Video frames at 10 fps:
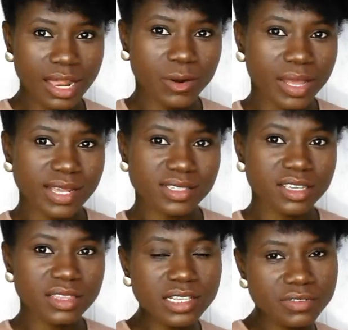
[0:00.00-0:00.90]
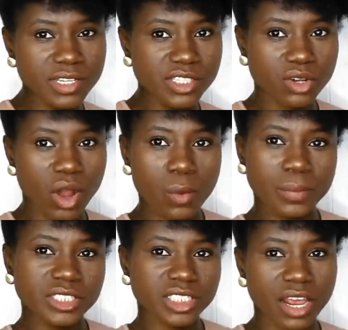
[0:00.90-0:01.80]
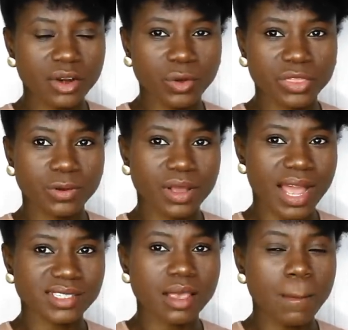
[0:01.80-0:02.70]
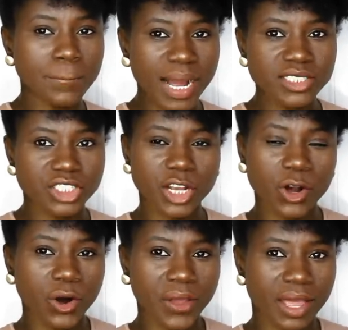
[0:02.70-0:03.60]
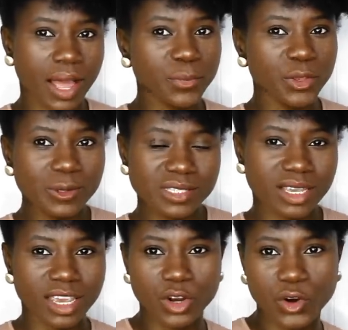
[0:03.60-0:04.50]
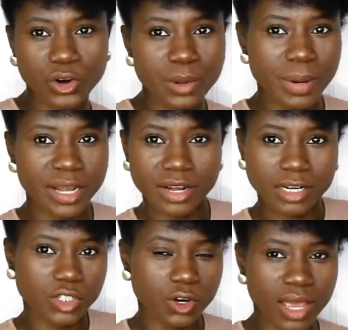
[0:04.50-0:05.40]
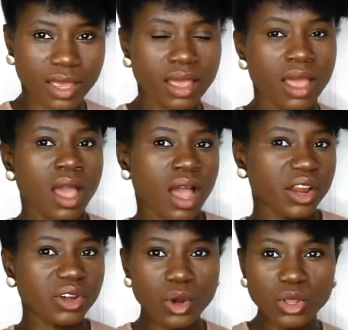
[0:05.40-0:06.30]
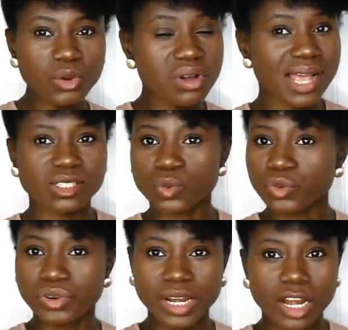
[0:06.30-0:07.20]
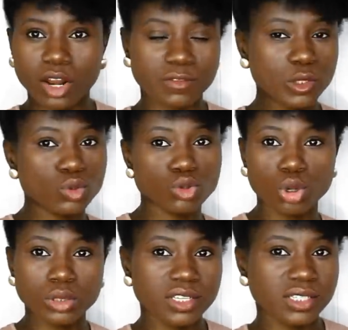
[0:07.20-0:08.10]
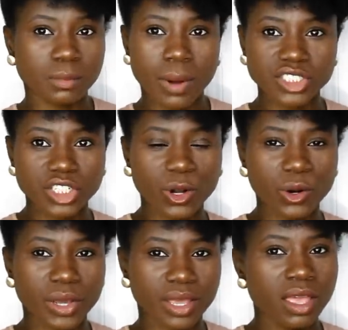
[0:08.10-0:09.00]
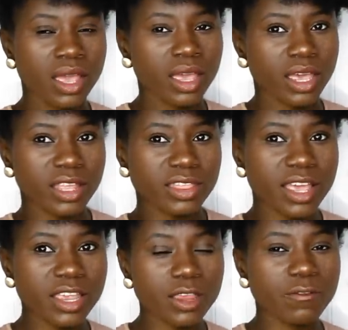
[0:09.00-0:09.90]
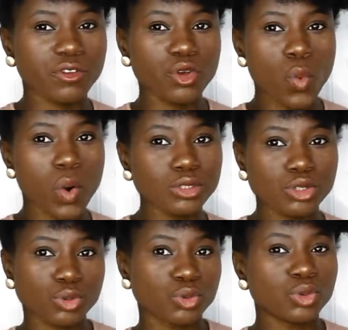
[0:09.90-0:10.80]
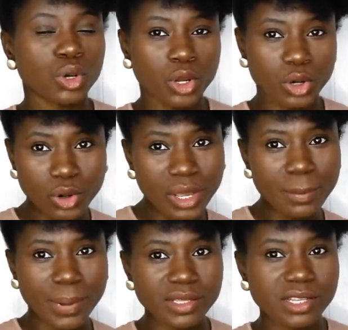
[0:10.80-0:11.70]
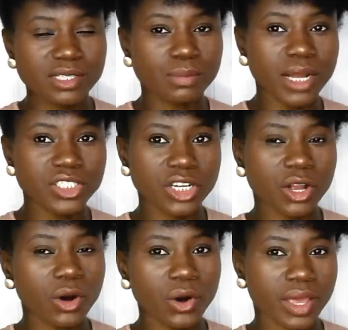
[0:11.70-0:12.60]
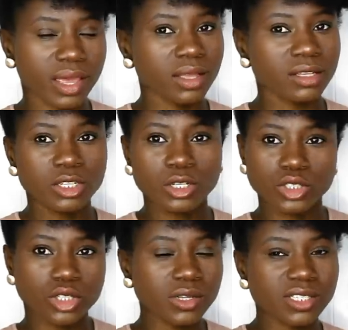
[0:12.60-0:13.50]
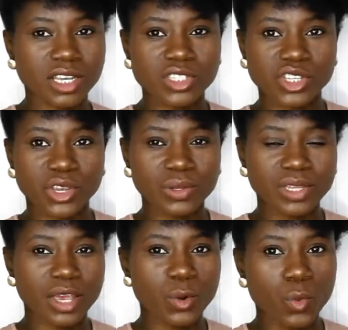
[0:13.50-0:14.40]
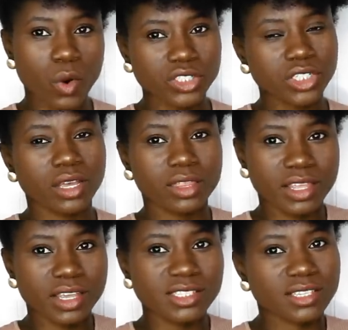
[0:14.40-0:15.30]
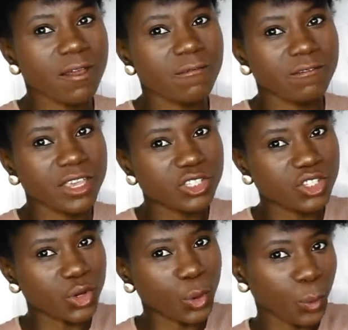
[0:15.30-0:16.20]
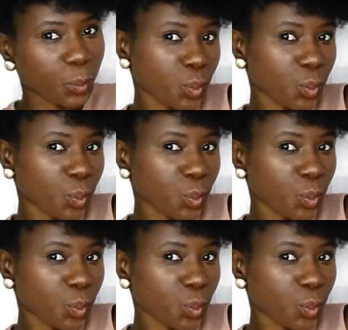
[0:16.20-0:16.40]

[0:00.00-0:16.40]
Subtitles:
Hello guys, in this video I'll be sharing with you guys magic oil I'm using in growing my natural hair. I know you guys would really love to know this magic oil, and then if you want to know about this magic oil, just stay tuned and watch this video.